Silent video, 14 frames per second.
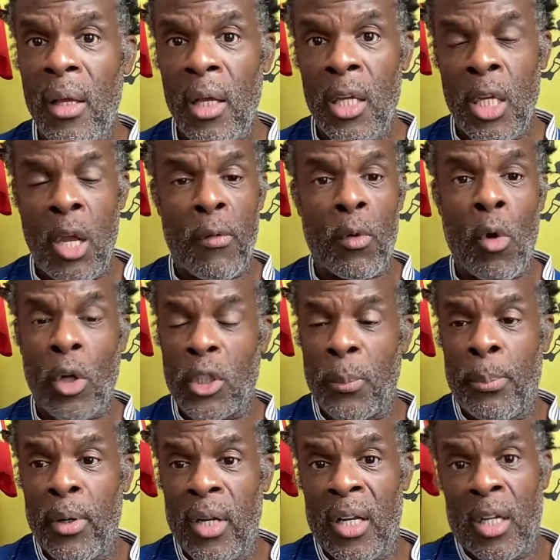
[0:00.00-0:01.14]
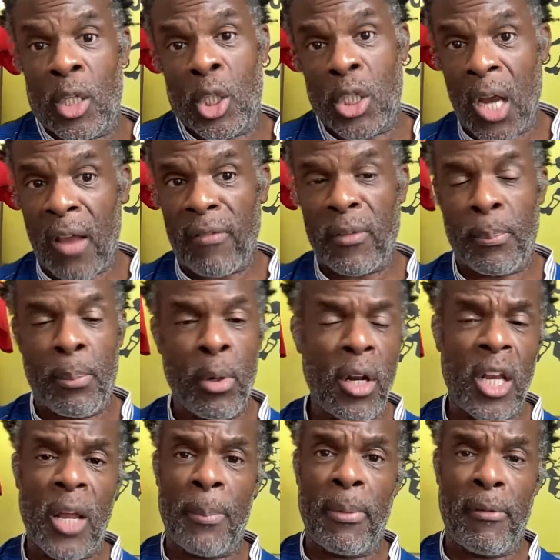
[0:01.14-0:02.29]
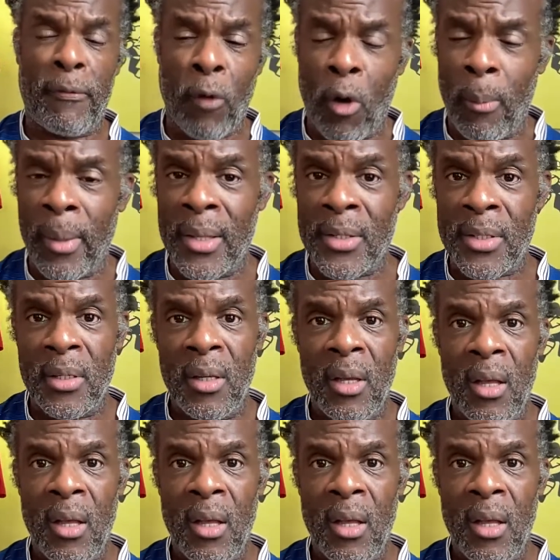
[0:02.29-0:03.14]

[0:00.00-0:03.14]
you have got to put in a shift, put in a performance.